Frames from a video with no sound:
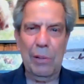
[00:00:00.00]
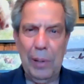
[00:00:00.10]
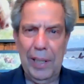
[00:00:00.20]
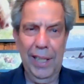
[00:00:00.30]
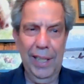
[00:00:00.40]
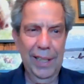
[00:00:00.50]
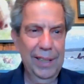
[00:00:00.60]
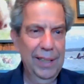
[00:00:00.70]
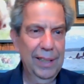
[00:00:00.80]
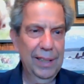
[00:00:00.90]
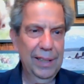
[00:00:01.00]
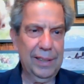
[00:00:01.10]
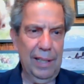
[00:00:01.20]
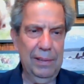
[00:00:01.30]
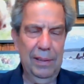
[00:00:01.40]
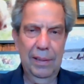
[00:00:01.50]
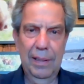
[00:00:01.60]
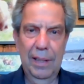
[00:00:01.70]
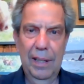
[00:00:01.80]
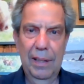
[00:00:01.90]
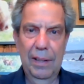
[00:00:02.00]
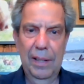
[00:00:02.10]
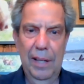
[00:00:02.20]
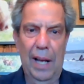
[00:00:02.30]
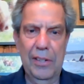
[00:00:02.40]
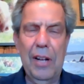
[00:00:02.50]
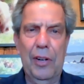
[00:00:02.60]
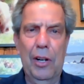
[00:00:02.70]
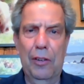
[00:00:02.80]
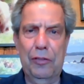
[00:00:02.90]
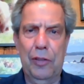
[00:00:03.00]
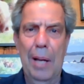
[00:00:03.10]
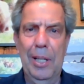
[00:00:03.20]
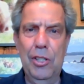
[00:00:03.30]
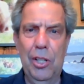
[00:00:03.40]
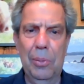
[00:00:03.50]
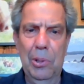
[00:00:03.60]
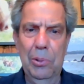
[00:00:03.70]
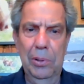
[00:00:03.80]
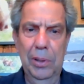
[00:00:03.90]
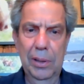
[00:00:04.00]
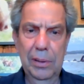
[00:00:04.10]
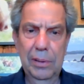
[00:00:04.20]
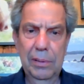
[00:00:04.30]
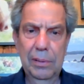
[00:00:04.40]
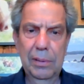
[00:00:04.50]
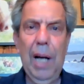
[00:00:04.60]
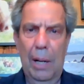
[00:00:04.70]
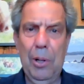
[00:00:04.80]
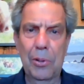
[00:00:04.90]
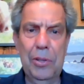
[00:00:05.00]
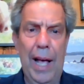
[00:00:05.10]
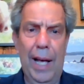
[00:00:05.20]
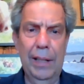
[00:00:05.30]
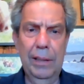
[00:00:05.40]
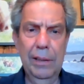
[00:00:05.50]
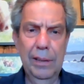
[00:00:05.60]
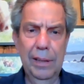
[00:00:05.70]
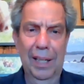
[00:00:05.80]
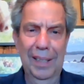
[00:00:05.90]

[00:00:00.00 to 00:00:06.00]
I said, "Really?" He said, "Yeah, you ever hear 'Fly Me to the Moon'? I wrote that."